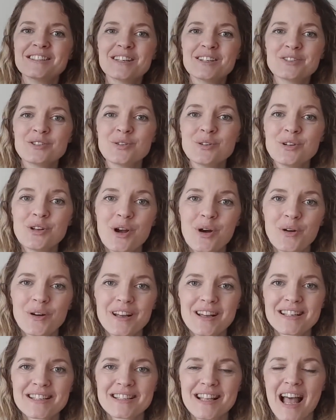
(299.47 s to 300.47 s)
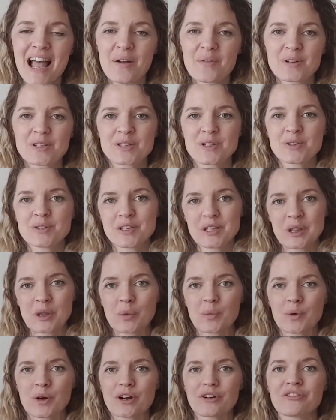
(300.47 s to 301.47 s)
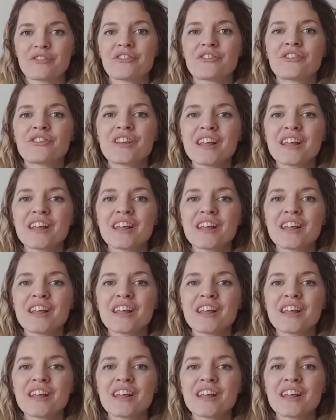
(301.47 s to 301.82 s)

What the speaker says: Did you notice I was using the word